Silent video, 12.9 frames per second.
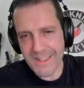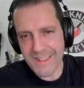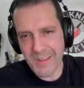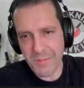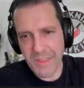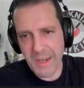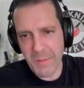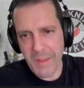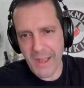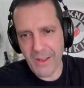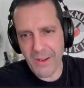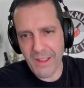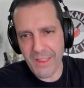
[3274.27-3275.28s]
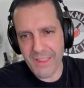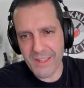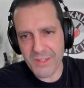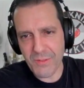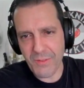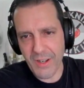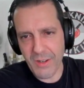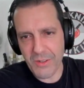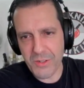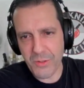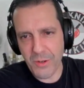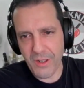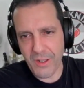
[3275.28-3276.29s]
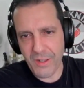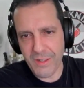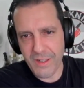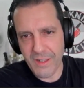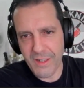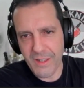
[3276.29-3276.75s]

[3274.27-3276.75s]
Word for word: something about this finger choil